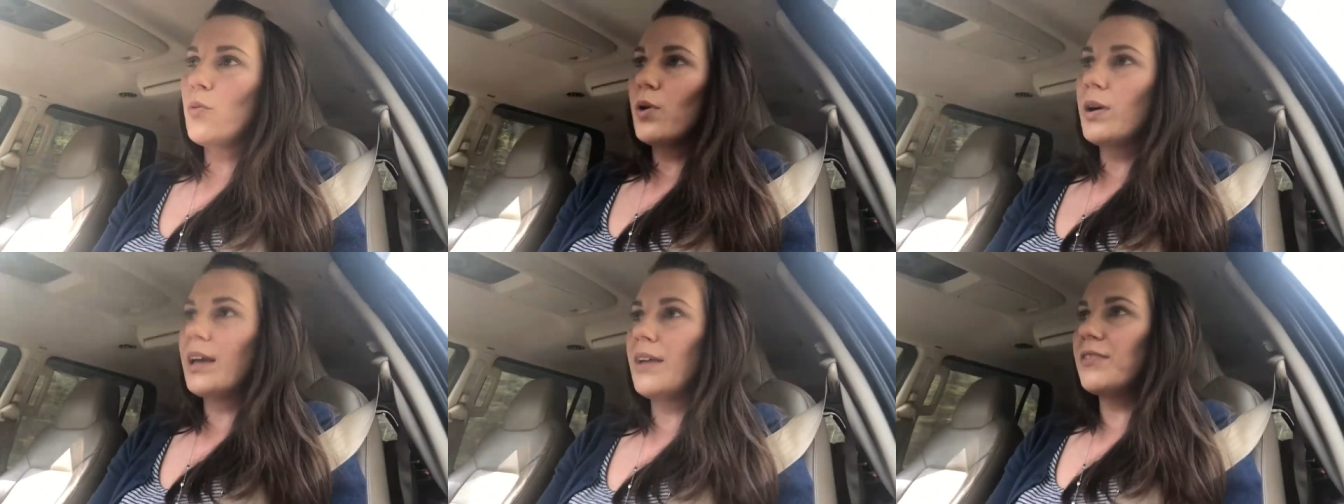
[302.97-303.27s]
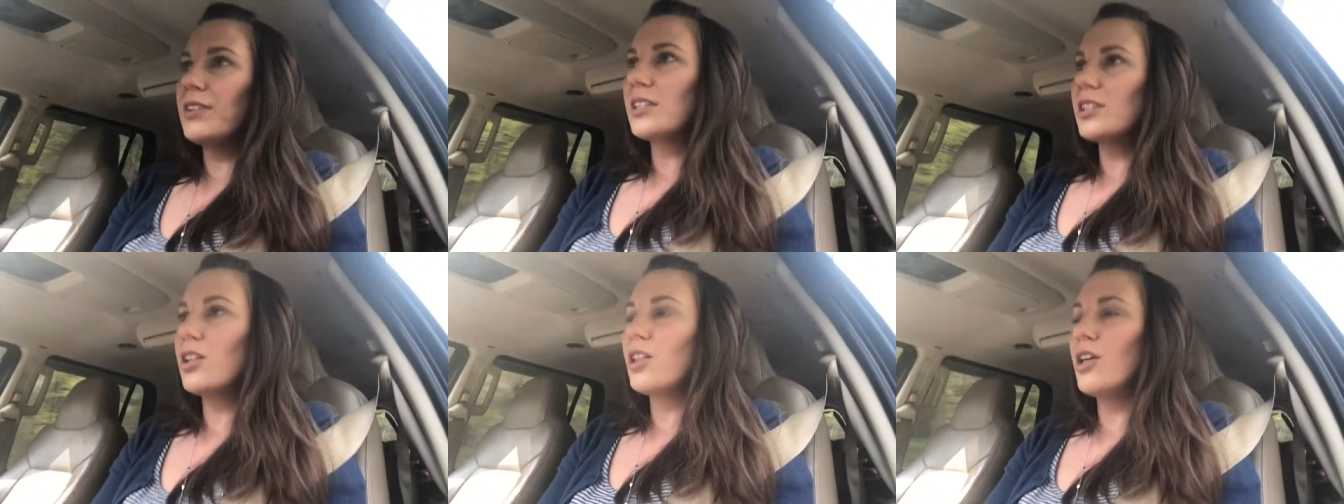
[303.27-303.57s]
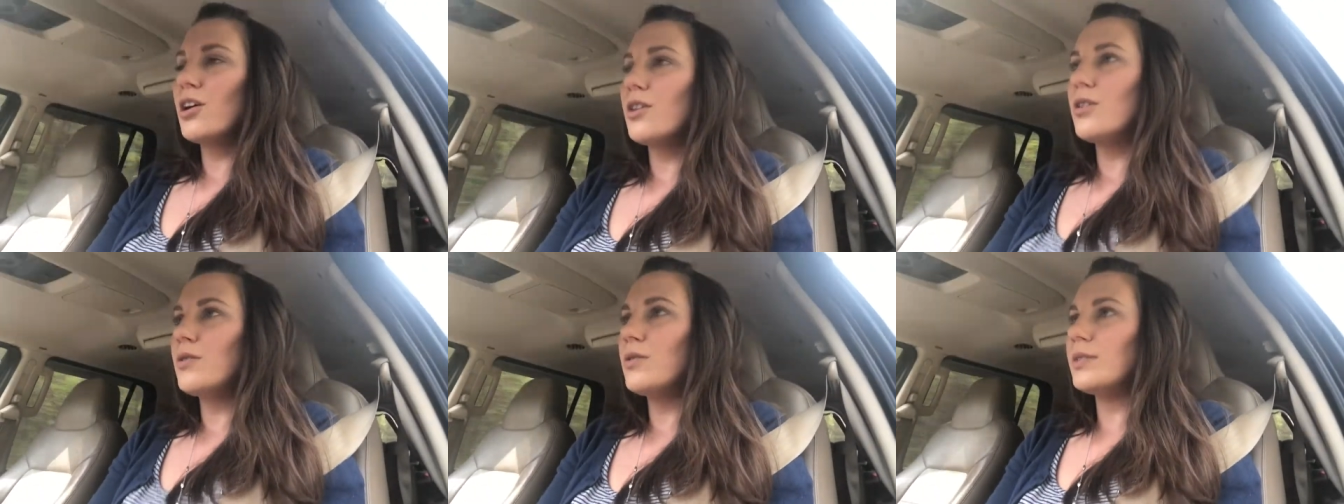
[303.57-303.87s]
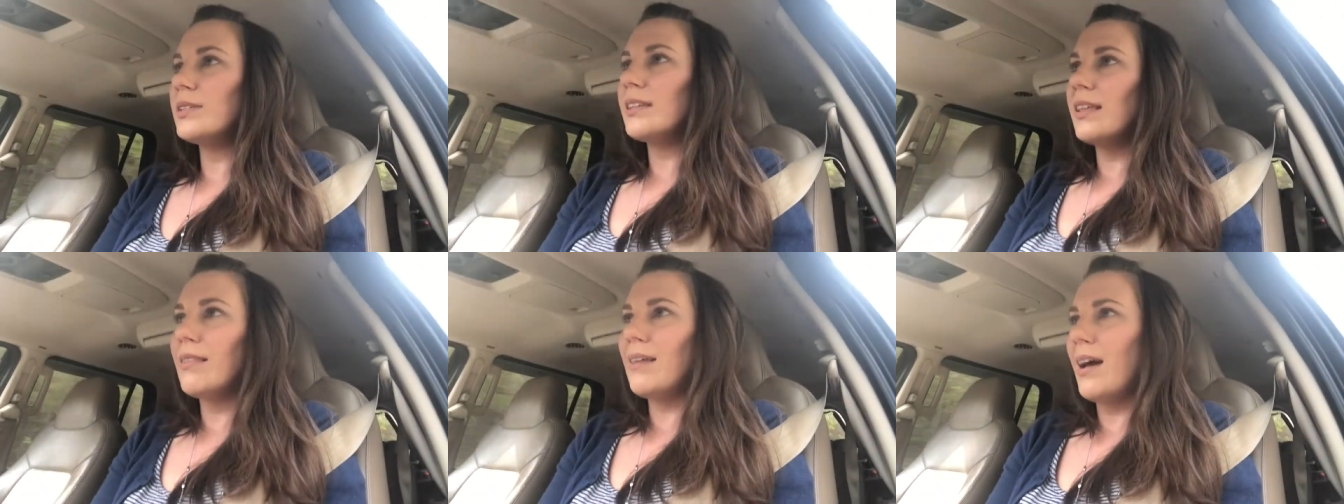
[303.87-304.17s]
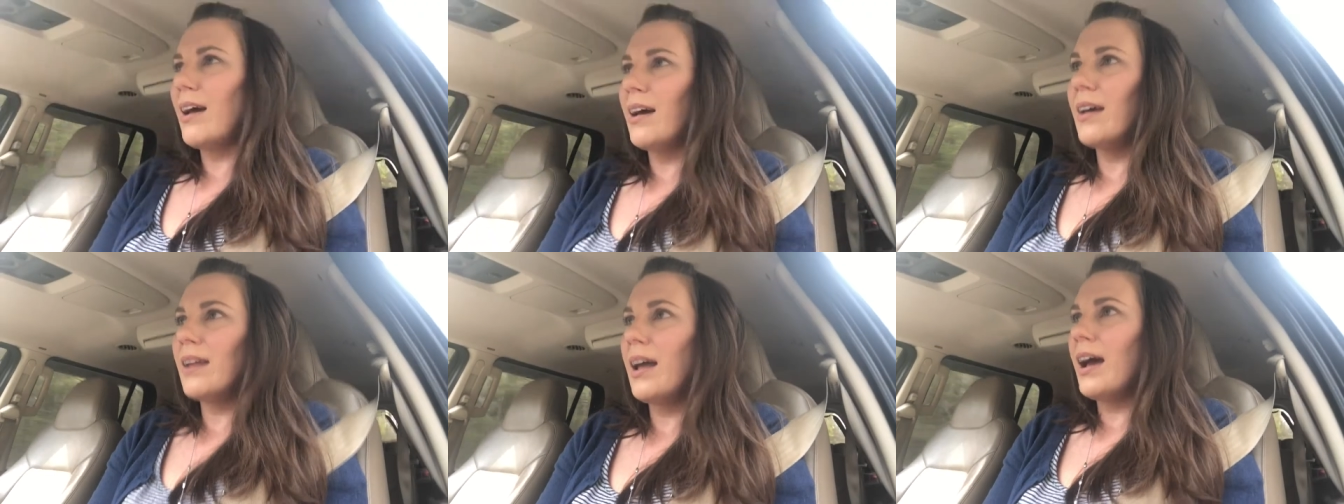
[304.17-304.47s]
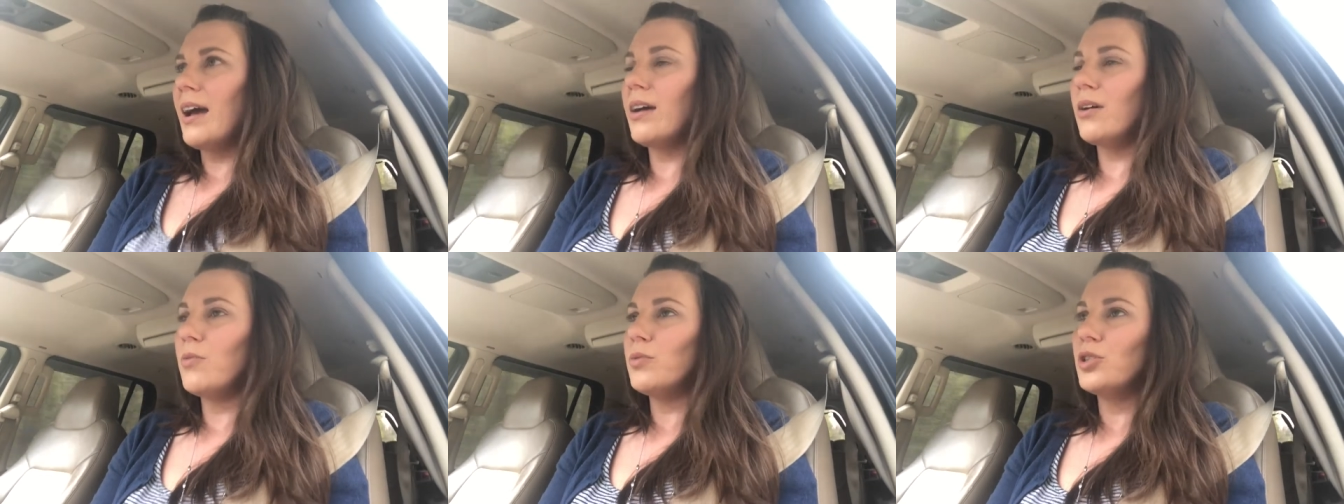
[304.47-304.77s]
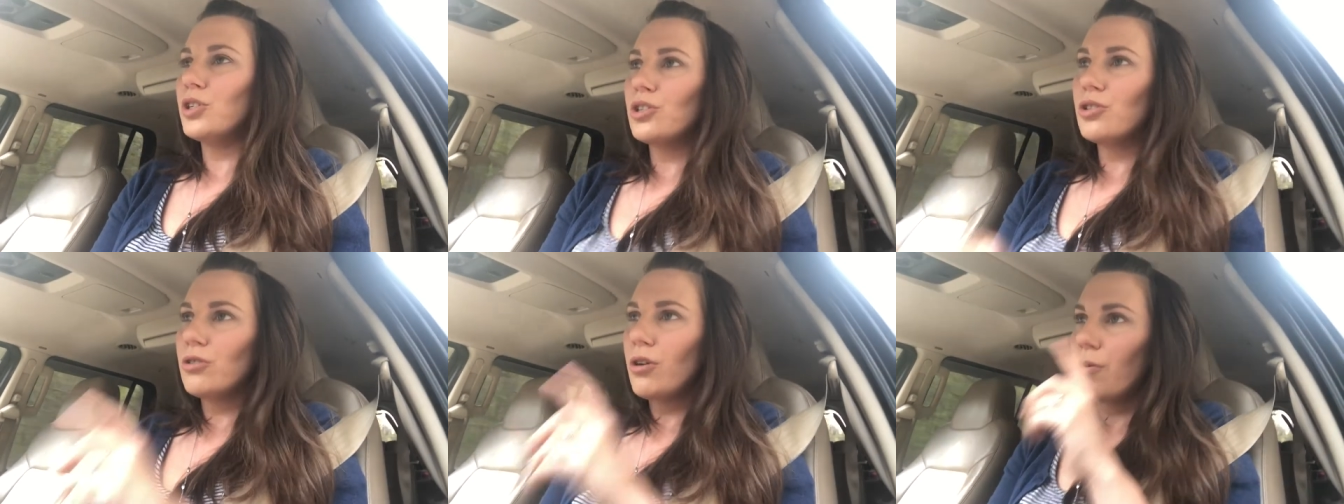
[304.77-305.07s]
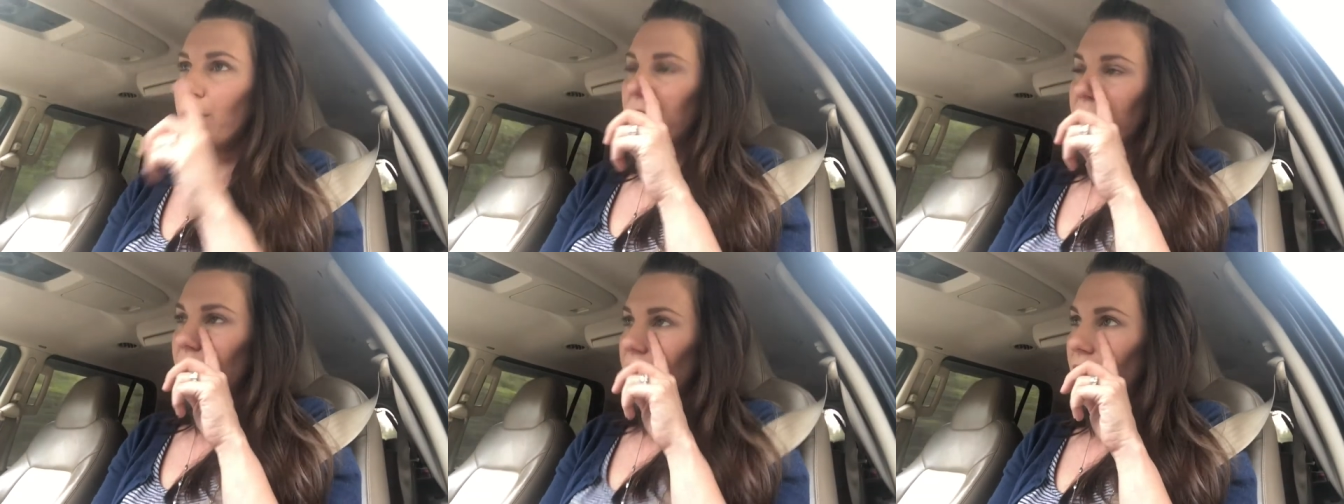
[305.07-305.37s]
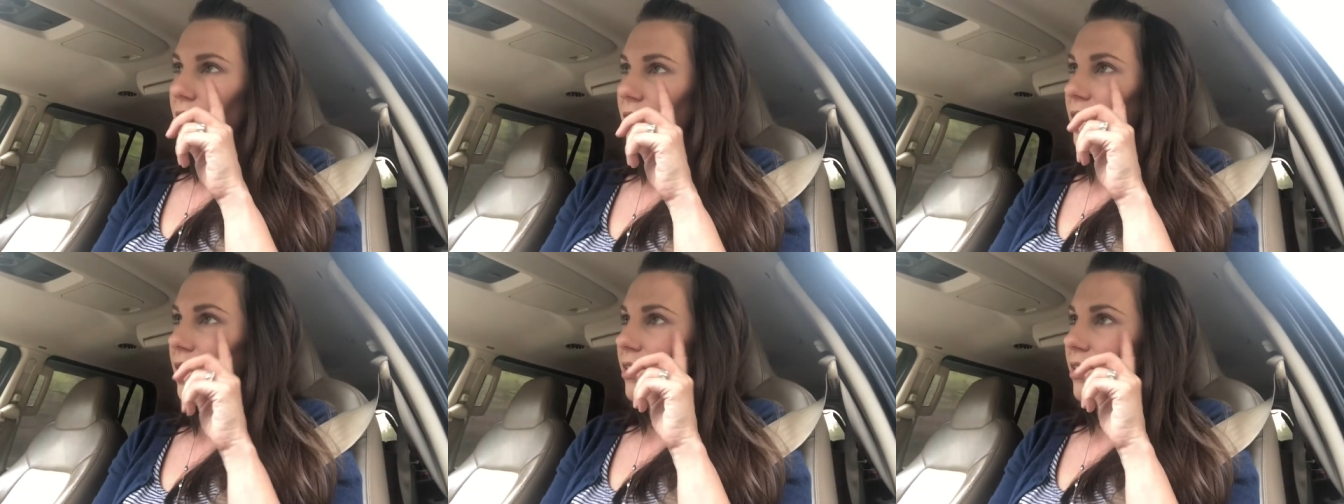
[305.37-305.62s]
will give us clothes that I will just throw in there